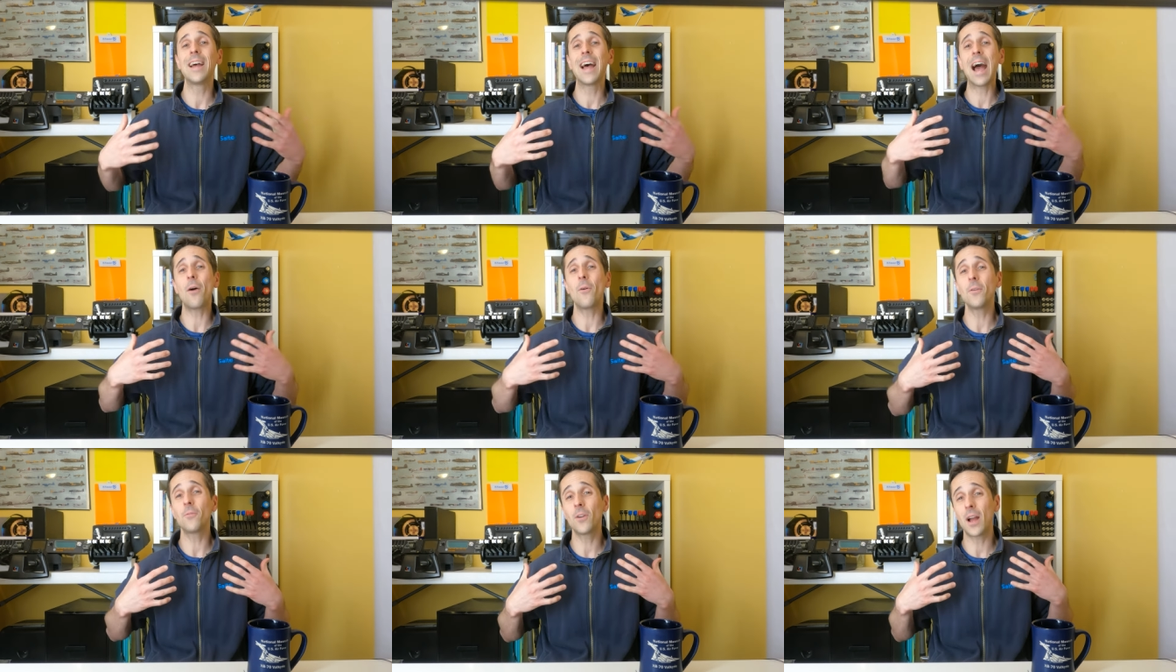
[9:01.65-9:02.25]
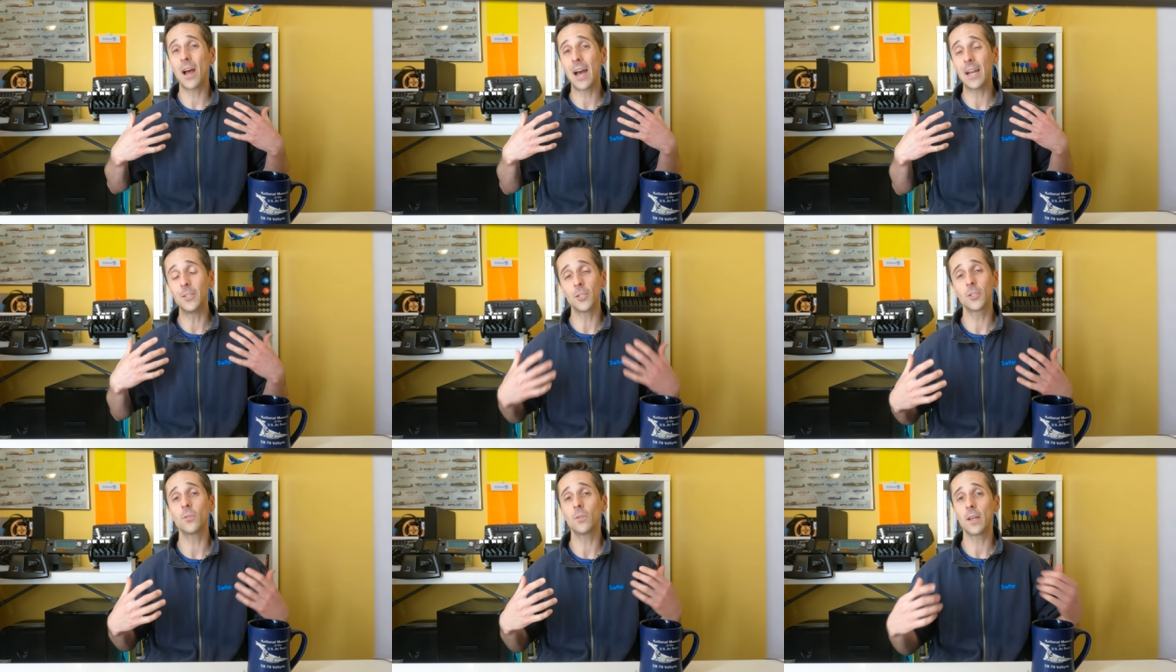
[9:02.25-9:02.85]
However, I
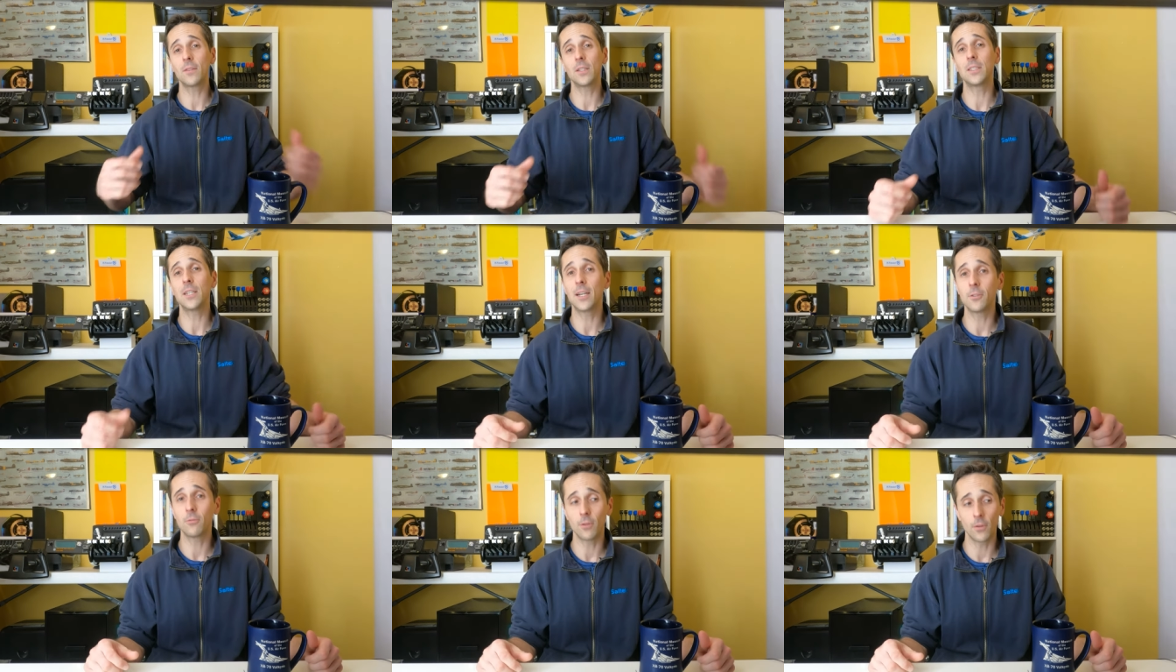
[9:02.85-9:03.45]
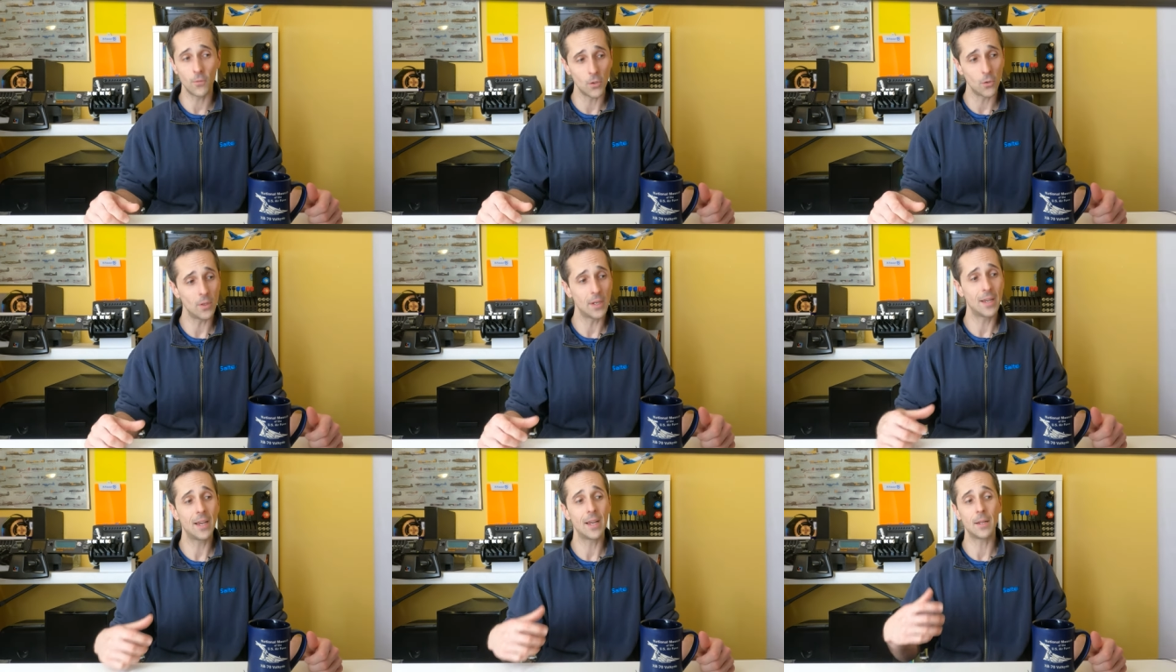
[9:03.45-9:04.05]
just don't have the time to review
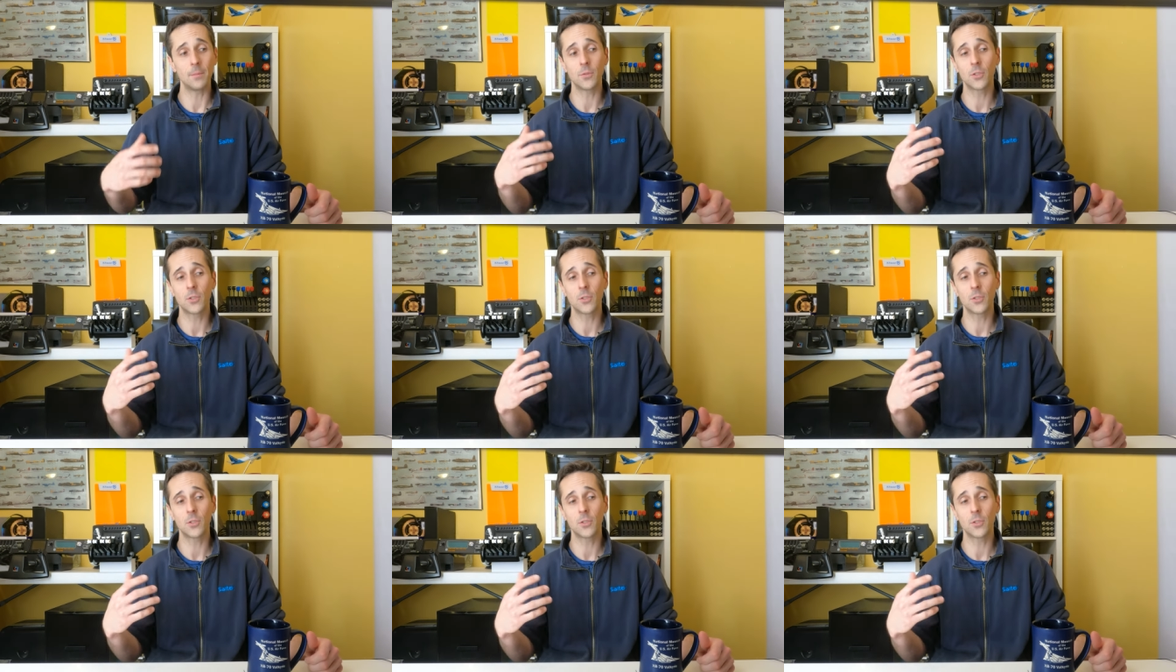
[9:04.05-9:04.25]
it. And I'm